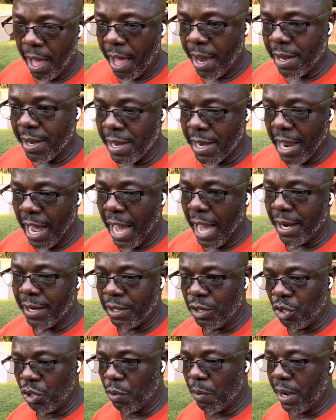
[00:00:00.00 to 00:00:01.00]

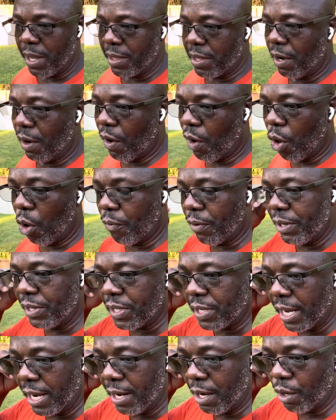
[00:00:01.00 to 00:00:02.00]
not doing the
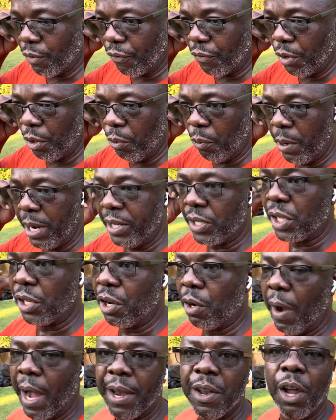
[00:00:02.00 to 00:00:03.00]
overseeding a few weeks
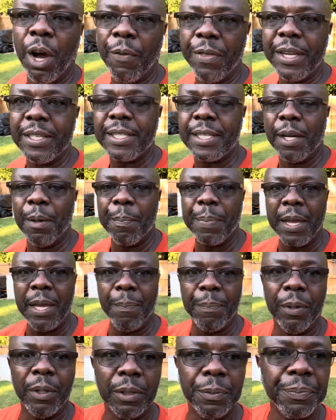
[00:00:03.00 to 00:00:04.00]
ago, I know that some
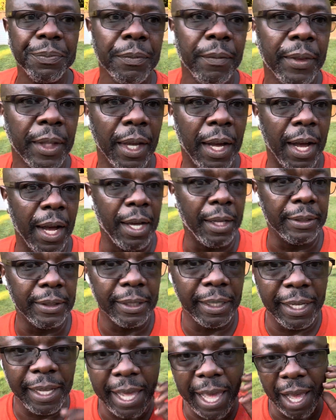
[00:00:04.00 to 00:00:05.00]
people
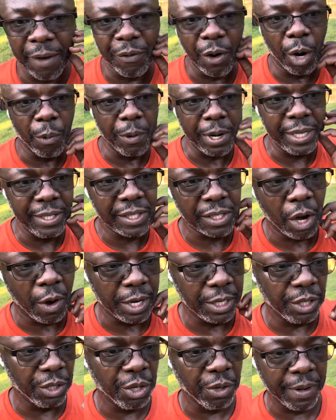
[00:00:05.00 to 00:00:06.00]
have already
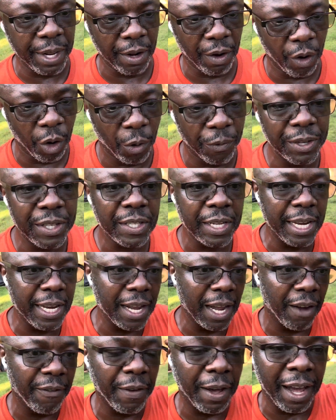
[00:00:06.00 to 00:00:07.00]
started to do their
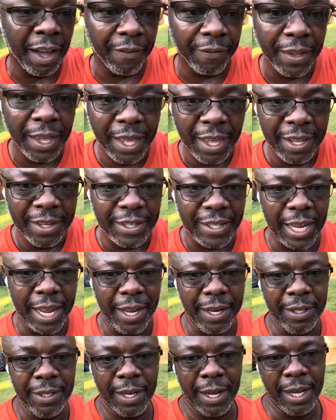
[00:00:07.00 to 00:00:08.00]
overseeding. I've
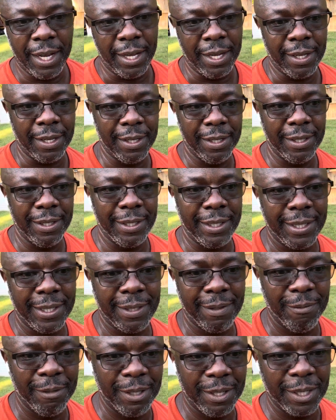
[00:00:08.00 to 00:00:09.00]
seen
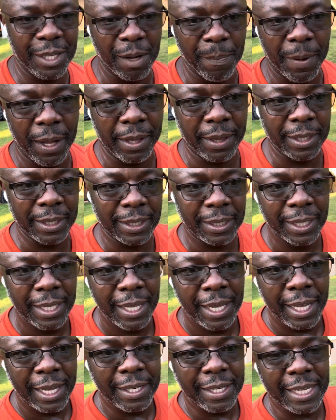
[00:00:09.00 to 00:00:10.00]
some other
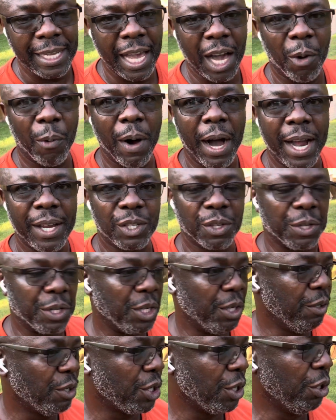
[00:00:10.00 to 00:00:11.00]
DIYs on
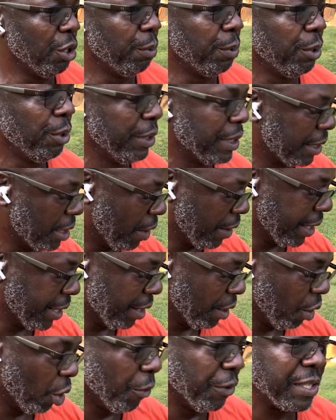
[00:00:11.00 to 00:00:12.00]
YouTube who started
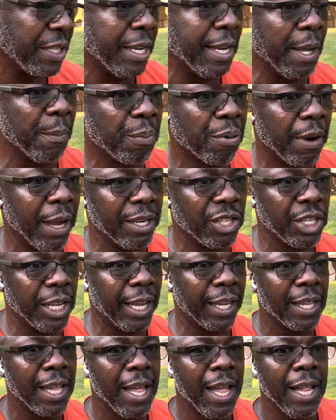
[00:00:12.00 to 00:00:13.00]
their overseeding
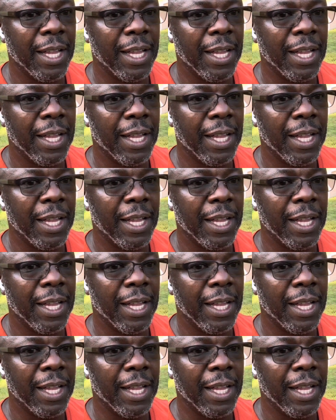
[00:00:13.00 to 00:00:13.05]
project